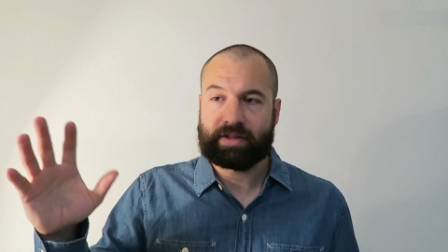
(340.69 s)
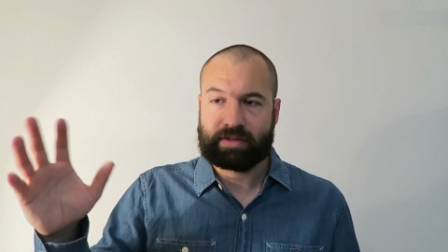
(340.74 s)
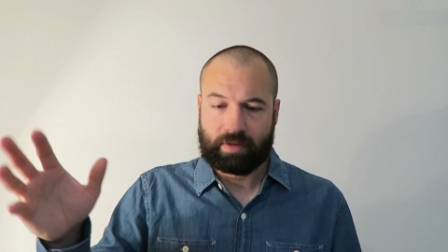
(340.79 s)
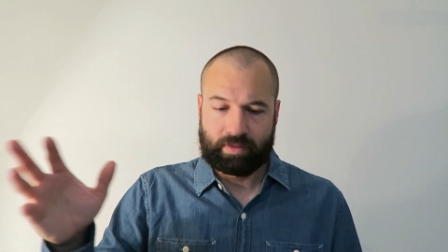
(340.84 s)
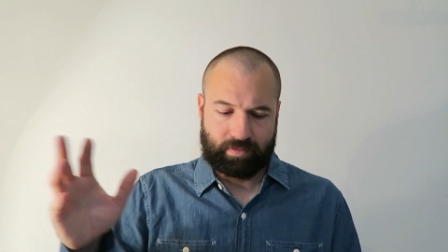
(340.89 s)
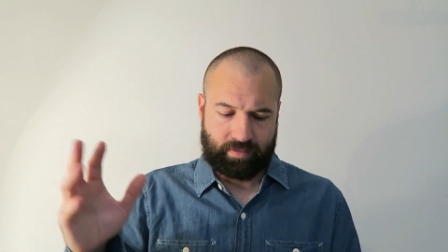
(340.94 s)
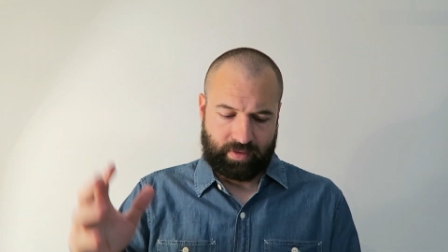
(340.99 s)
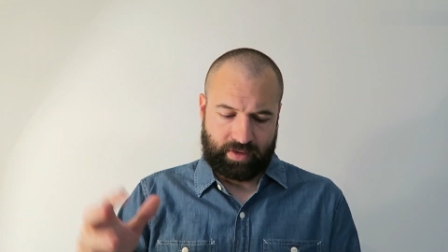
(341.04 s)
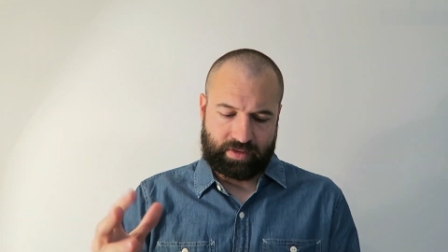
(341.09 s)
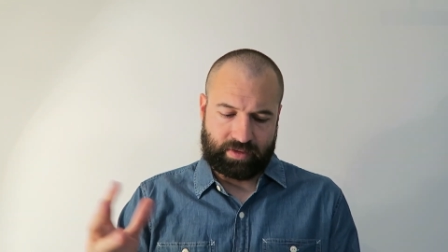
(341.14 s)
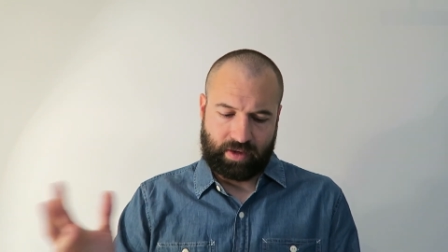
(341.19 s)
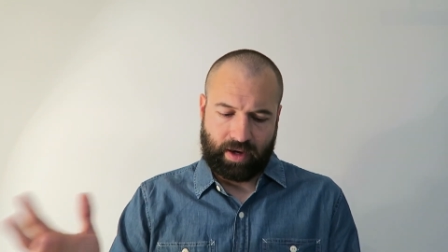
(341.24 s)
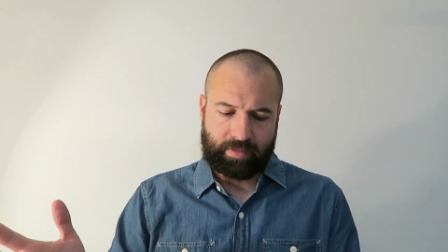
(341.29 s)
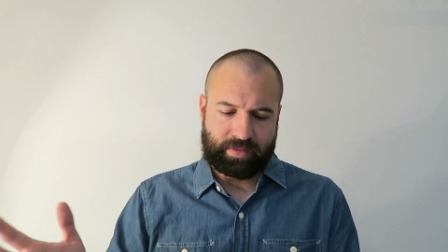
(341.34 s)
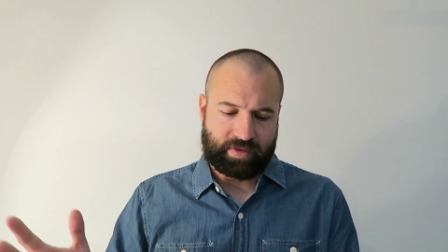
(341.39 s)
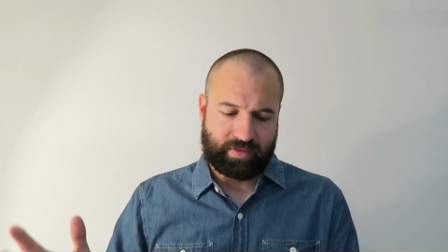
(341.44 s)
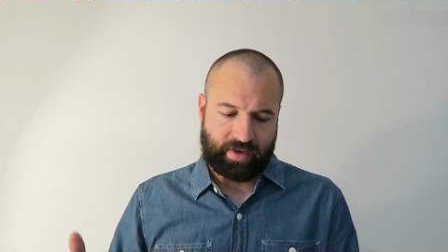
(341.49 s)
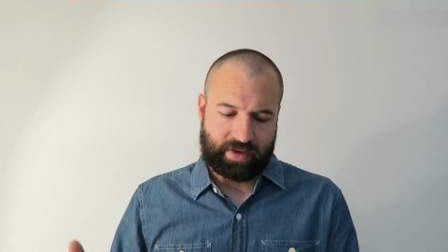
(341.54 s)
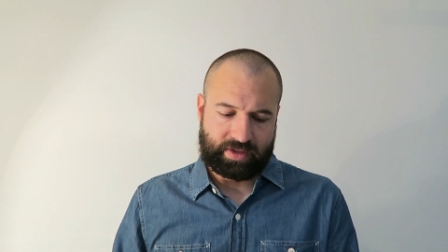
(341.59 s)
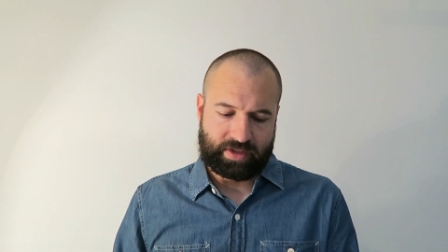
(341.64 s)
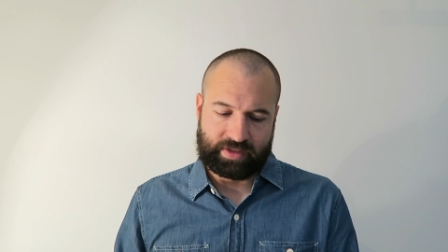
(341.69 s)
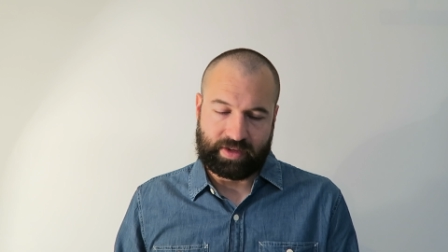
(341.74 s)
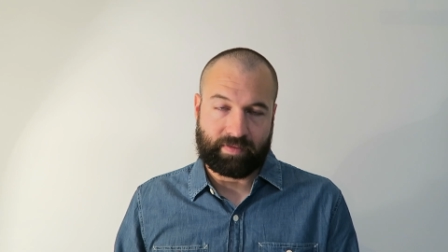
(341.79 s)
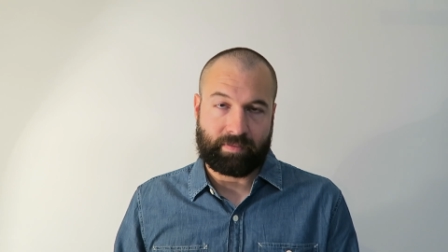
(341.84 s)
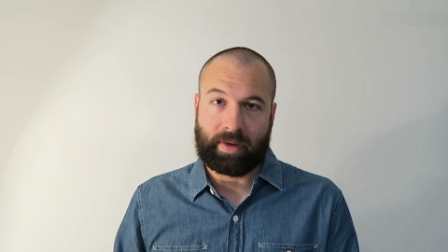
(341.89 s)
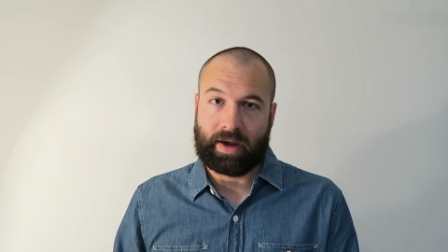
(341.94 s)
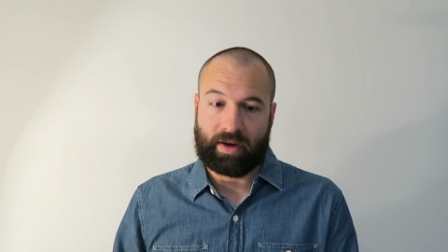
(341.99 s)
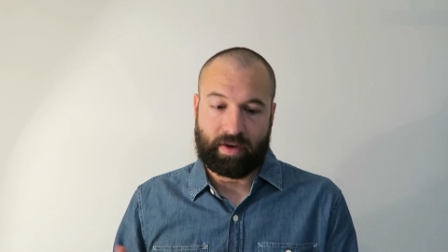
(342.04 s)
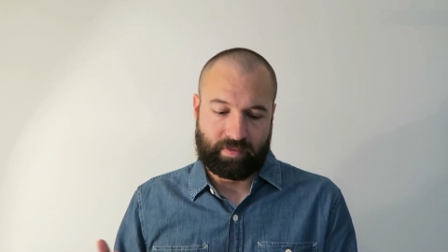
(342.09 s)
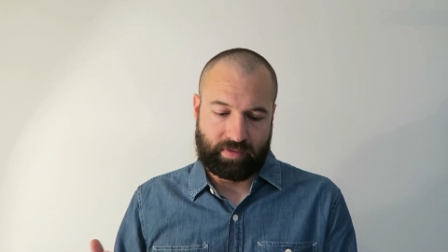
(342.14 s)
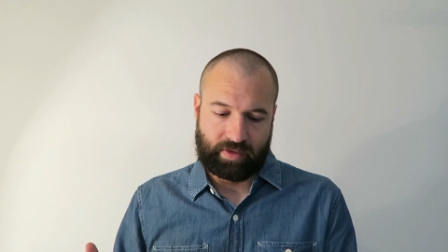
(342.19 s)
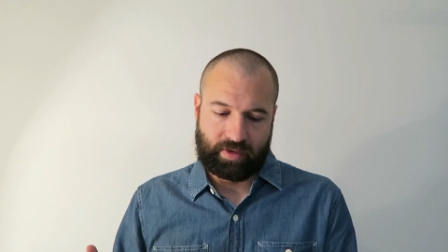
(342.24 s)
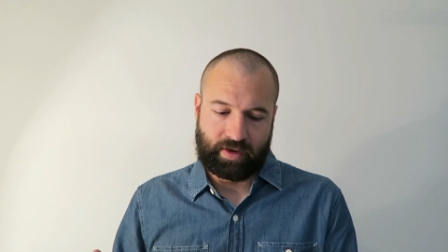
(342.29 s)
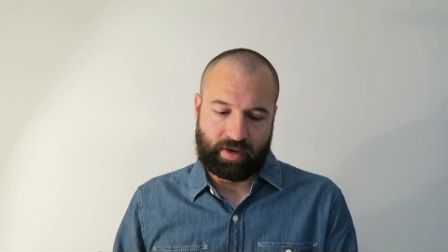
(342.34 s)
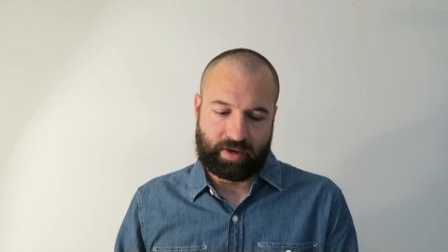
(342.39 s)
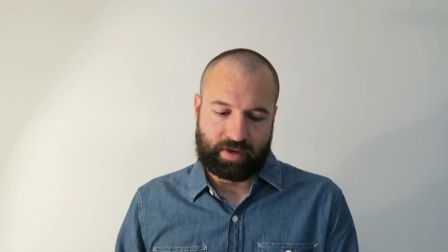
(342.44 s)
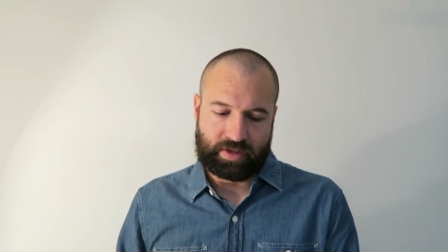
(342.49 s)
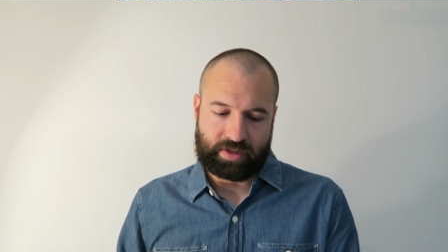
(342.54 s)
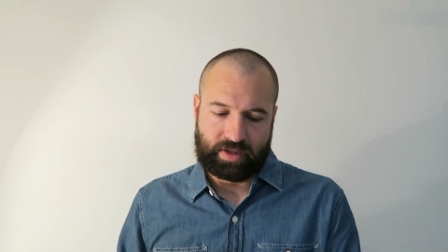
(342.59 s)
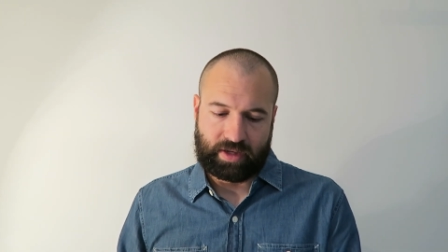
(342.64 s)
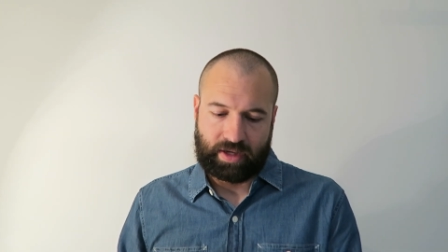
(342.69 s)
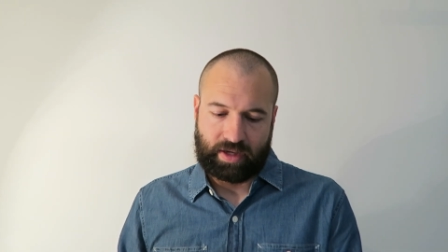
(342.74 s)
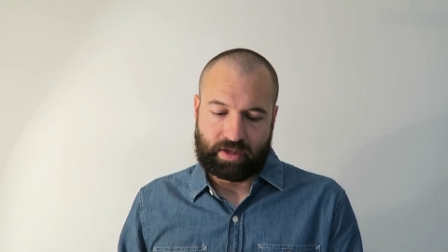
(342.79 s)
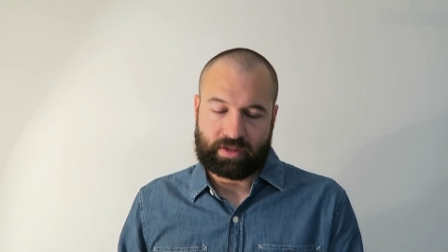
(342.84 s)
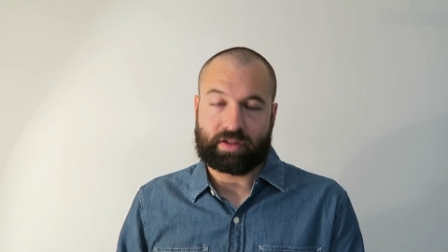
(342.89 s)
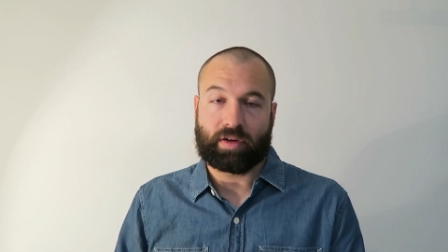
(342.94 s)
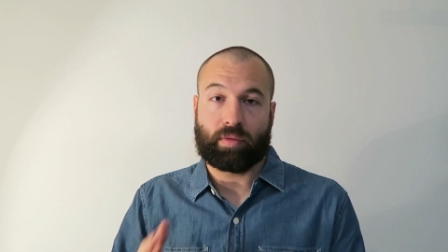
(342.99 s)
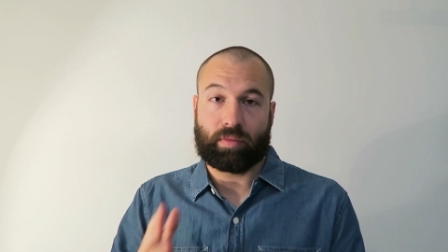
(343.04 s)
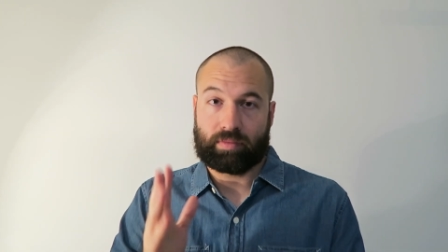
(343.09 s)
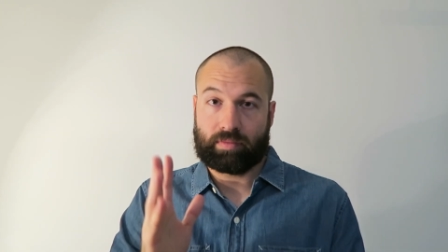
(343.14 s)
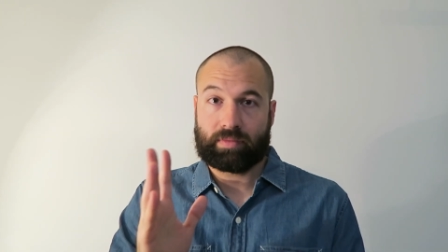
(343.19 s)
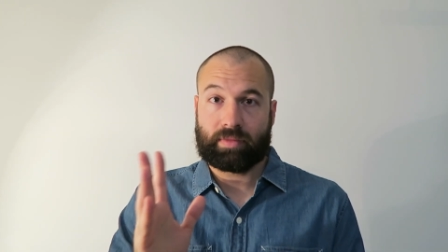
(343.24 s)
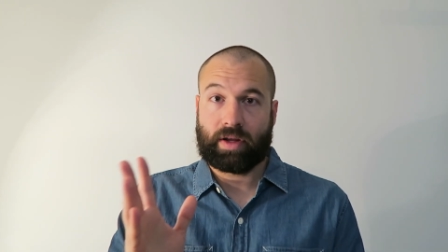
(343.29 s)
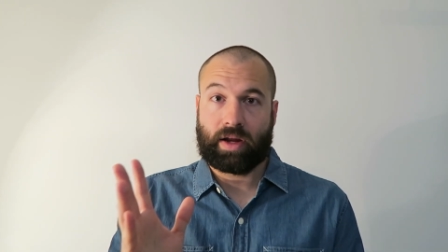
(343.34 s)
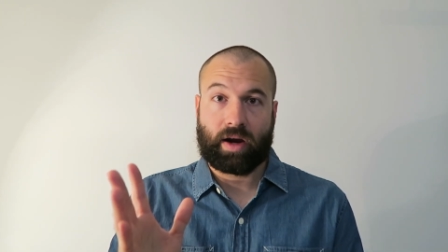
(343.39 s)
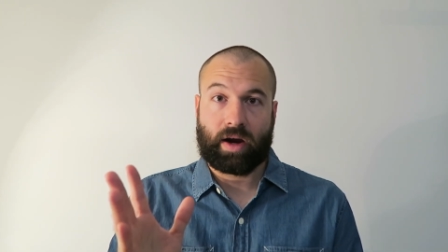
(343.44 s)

So these are observations I've made over the years. So